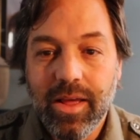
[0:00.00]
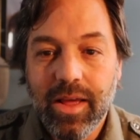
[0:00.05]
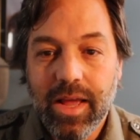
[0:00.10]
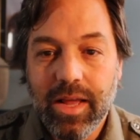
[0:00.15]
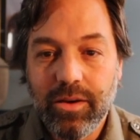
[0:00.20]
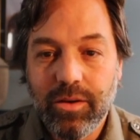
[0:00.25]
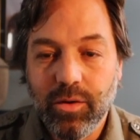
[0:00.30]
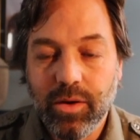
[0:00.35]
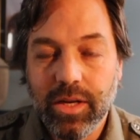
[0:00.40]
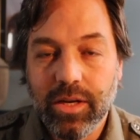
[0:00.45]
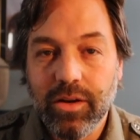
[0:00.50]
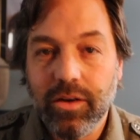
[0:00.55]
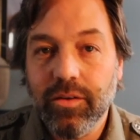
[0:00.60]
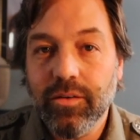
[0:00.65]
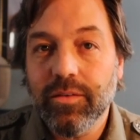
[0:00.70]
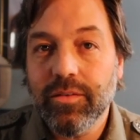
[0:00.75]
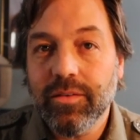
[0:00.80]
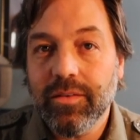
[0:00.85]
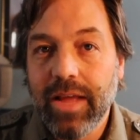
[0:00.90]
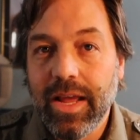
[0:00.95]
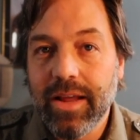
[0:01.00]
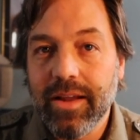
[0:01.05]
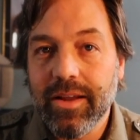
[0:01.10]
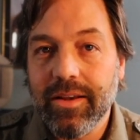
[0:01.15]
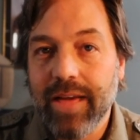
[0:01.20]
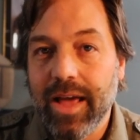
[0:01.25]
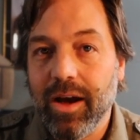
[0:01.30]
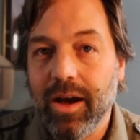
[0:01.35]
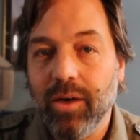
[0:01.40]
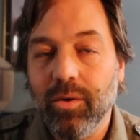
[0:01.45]
And you can
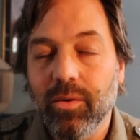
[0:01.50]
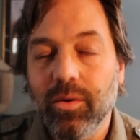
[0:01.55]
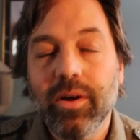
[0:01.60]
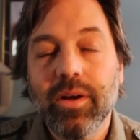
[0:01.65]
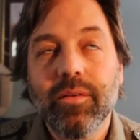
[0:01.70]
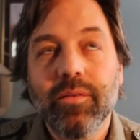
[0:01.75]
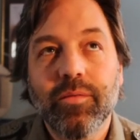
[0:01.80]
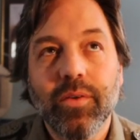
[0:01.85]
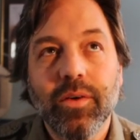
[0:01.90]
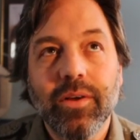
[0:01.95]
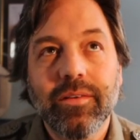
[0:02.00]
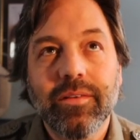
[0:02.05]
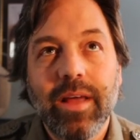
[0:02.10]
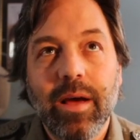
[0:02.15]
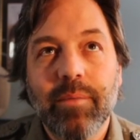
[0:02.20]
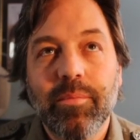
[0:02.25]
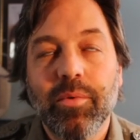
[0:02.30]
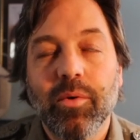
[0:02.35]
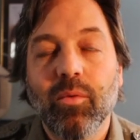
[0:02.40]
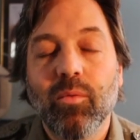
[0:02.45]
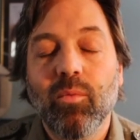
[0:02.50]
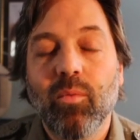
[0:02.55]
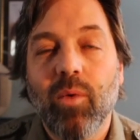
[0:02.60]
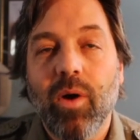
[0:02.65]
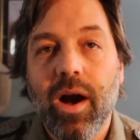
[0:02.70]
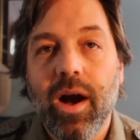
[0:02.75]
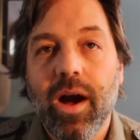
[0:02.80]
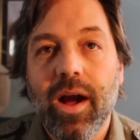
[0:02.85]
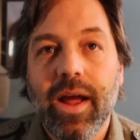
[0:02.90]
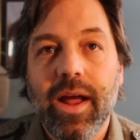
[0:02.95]
understand now, for example,
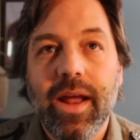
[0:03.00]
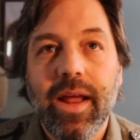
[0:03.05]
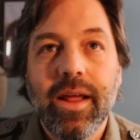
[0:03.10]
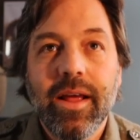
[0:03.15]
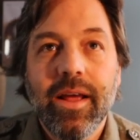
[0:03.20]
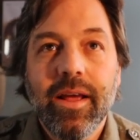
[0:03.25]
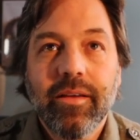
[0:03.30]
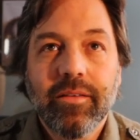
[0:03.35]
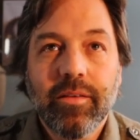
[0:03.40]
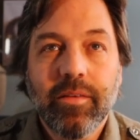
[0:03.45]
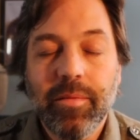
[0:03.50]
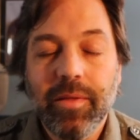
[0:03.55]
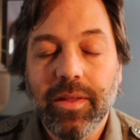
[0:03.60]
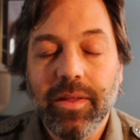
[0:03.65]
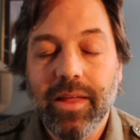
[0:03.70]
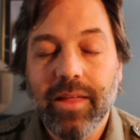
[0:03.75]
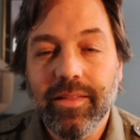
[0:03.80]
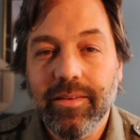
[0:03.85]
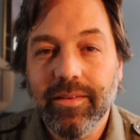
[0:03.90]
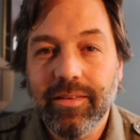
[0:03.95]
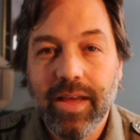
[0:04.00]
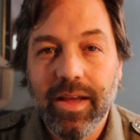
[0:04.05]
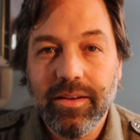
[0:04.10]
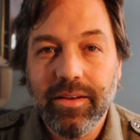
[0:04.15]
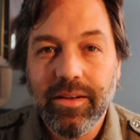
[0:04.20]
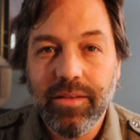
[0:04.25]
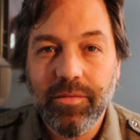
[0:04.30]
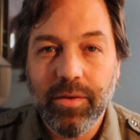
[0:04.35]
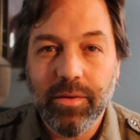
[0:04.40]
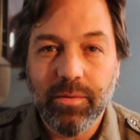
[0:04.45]
why something like the
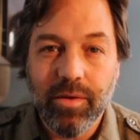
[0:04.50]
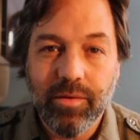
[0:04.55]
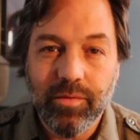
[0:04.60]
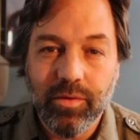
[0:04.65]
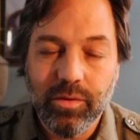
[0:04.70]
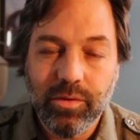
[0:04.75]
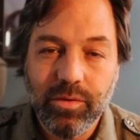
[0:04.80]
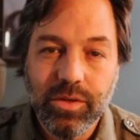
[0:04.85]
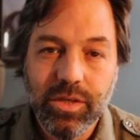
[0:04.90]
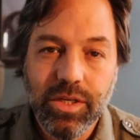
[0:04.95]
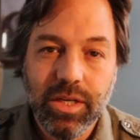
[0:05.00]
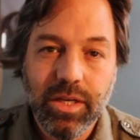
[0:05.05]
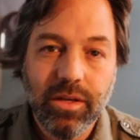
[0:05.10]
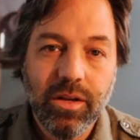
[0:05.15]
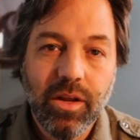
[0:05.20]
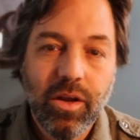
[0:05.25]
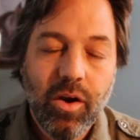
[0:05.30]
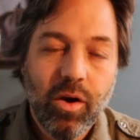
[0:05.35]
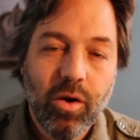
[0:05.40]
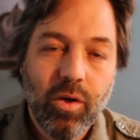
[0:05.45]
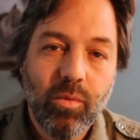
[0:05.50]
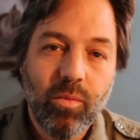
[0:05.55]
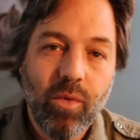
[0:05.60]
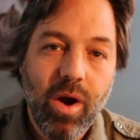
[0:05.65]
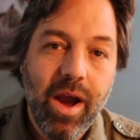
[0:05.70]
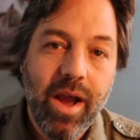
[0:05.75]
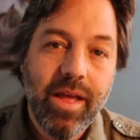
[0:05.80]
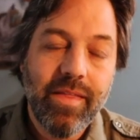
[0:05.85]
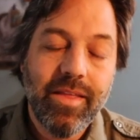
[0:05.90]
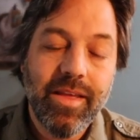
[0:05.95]
scientific revolution or
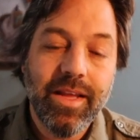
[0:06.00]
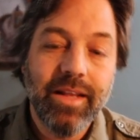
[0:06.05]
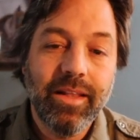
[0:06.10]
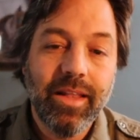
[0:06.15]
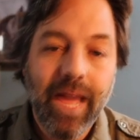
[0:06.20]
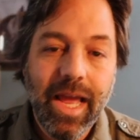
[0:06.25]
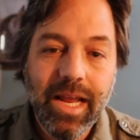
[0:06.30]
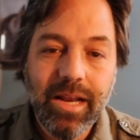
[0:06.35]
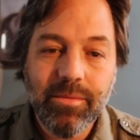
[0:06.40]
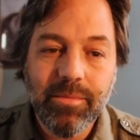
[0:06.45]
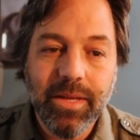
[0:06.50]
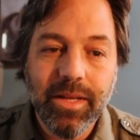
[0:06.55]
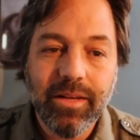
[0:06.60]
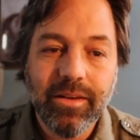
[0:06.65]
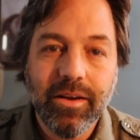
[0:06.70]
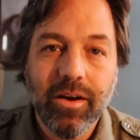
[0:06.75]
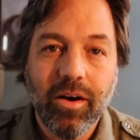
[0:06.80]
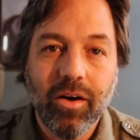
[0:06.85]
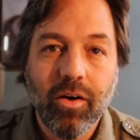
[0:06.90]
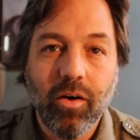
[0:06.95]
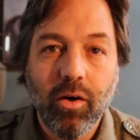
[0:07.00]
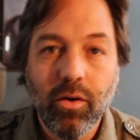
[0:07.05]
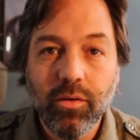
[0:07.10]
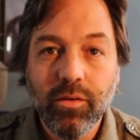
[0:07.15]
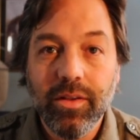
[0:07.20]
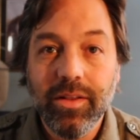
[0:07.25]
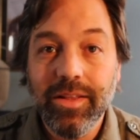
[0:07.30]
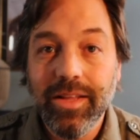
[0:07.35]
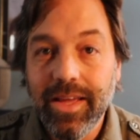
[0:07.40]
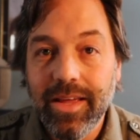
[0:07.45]
why the Enlightenment
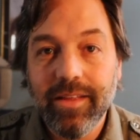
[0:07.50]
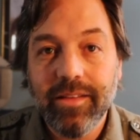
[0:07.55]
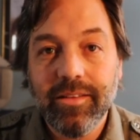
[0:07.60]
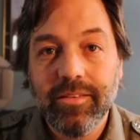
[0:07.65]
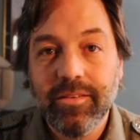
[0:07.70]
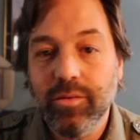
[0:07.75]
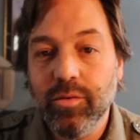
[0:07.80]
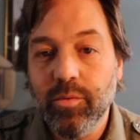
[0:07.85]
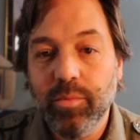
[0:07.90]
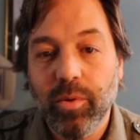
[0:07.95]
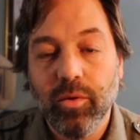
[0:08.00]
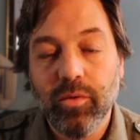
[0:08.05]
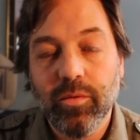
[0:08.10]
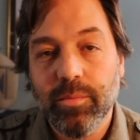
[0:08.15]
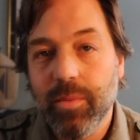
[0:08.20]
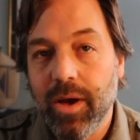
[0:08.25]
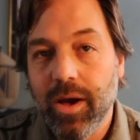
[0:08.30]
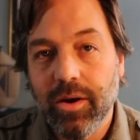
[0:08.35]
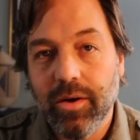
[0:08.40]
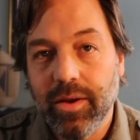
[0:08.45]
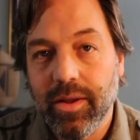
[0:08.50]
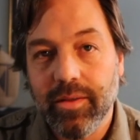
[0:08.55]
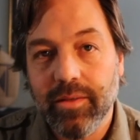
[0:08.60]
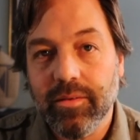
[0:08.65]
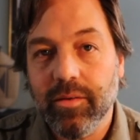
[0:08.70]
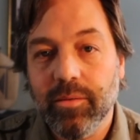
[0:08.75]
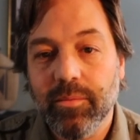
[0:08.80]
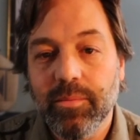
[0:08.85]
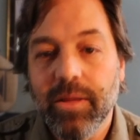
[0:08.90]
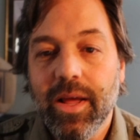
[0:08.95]
all leads to
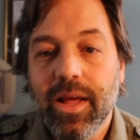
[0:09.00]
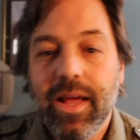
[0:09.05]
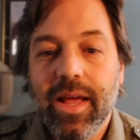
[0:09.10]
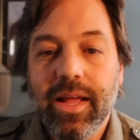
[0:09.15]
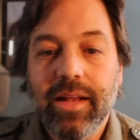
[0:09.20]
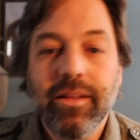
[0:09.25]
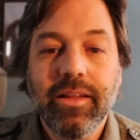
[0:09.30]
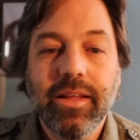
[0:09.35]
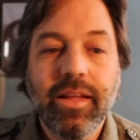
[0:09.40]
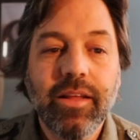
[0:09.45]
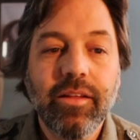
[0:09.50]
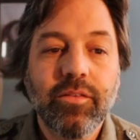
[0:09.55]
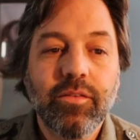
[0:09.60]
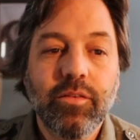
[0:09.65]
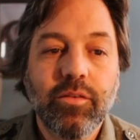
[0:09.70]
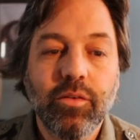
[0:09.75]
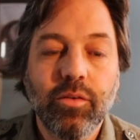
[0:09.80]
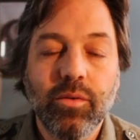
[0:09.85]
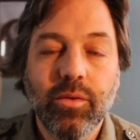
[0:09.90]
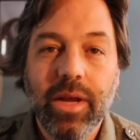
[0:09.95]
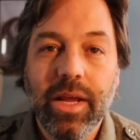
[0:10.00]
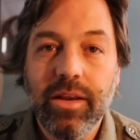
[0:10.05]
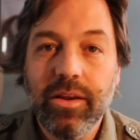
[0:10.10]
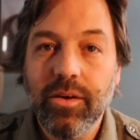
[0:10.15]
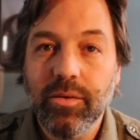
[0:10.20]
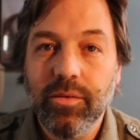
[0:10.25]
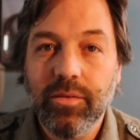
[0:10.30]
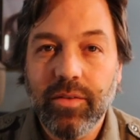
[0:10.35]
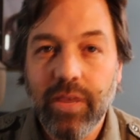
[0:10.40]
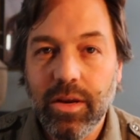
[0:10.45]
postmodernism and leads to
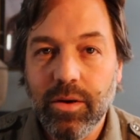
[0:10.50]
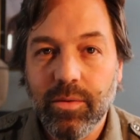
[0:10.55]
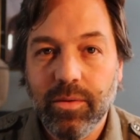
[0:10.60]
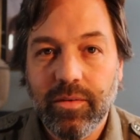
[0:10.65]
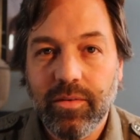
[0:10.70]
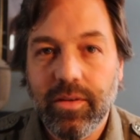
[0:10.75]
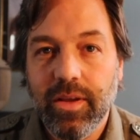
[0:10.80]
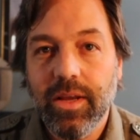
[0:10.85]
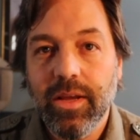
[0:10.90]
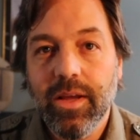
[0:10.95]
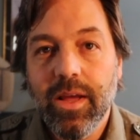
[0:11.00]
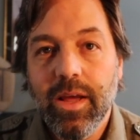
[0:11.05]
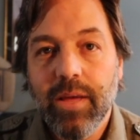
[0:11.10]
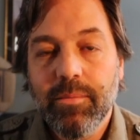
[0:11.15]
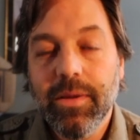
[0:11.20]
idiosyncrasy.